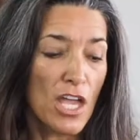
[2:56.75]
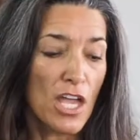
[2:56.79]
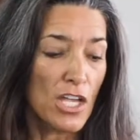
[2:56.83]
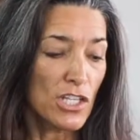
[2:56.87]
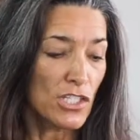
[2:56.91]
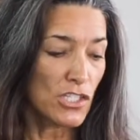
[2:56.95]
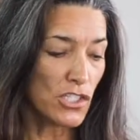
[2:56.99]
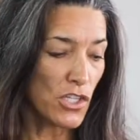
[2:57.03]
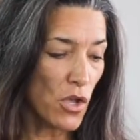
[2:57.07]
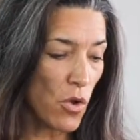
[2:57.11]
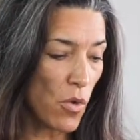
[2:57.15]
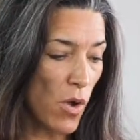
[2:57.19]

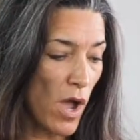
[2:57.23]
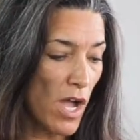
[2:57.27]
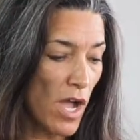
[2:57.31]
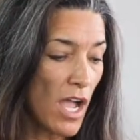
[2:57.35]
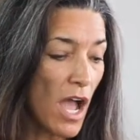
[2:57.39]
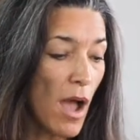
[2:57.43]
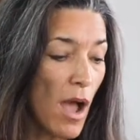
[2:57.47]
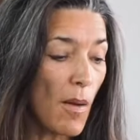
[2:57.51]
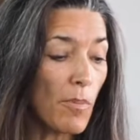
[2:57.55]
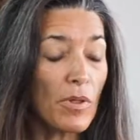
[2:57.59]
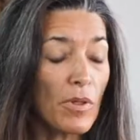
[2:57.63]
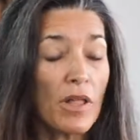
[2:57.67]
So a
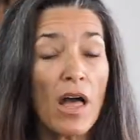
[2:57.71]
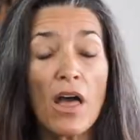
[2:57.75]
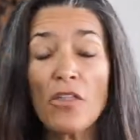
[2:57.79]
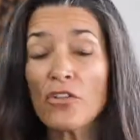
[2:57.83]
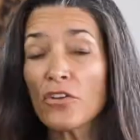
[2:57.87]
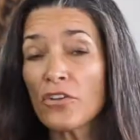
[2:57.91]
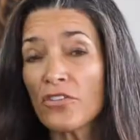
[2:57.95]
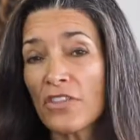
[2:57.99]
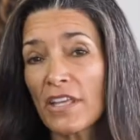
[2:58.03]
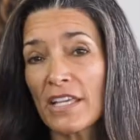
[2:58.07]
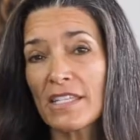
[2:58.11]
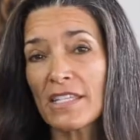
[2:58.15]
couple
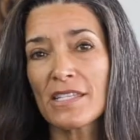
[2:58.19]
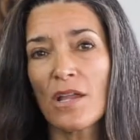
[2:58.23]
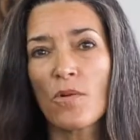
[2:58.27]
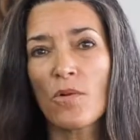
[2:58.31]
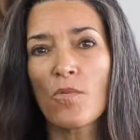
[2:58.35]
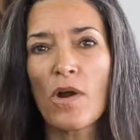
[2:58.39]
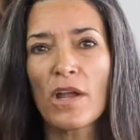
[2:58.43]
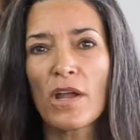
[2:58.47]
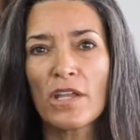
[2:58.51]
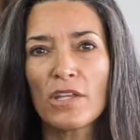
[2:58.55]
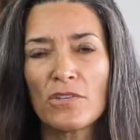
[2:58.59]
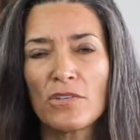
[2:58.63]
other things I
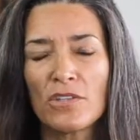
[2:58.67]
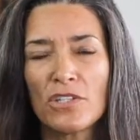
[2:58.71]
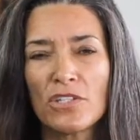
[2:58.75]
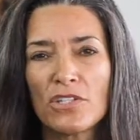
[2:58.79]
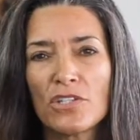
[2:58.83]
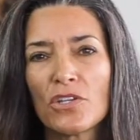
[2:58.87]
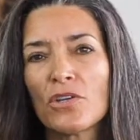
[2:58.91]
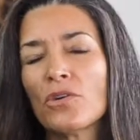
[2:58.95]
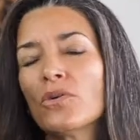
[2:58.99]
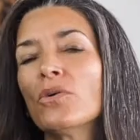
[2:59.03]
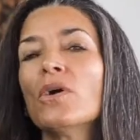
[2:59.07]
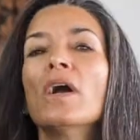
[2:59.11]
want you to
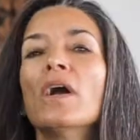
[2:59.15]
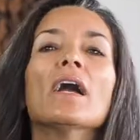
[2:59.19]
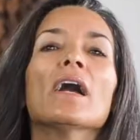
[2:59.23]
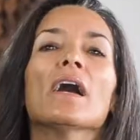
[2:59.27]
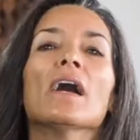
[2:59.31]
do.